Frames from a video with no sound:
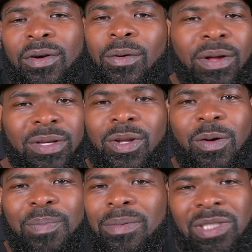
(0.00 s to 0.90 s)
Or,
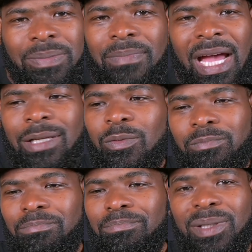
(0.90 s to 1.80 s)
people just might
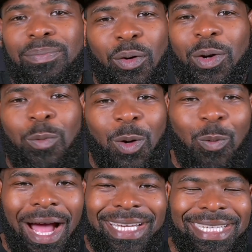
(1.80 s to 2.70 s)
be bored and want to
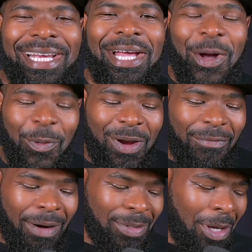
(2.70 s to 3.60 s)
watch whatever
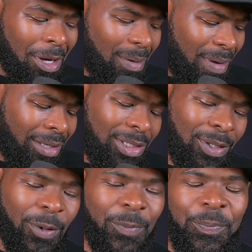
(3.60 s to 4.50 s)
I'm talking about.
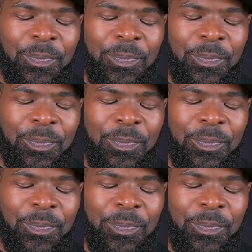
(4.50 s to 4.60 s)
So